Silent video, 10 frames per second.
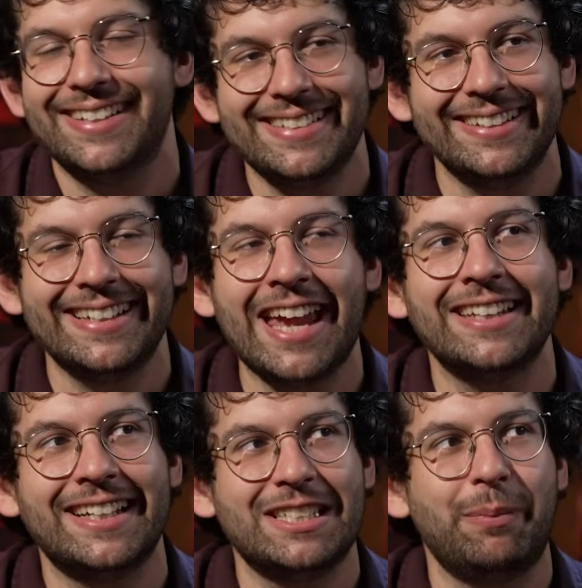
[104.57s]
of slowly gained
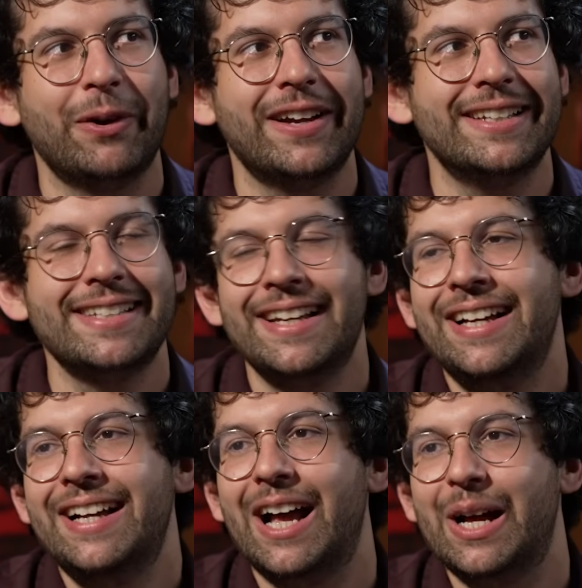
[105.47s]
that experience.
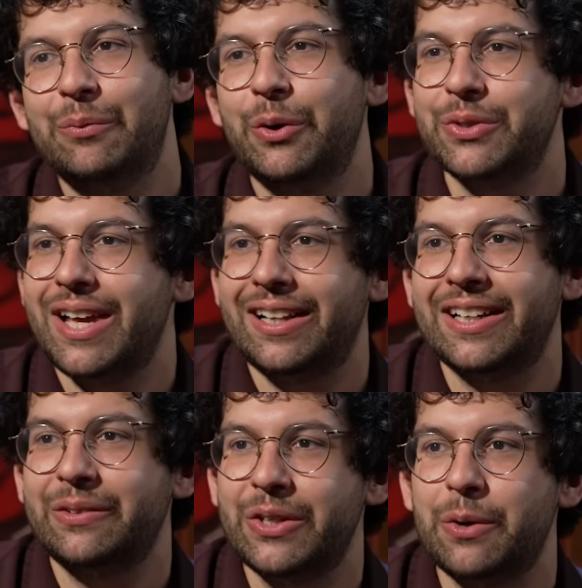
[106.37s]
What was that
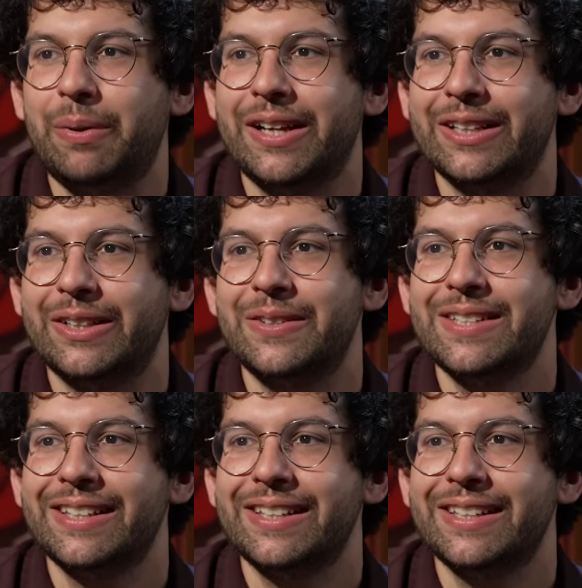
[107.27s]
like when you were playing in those?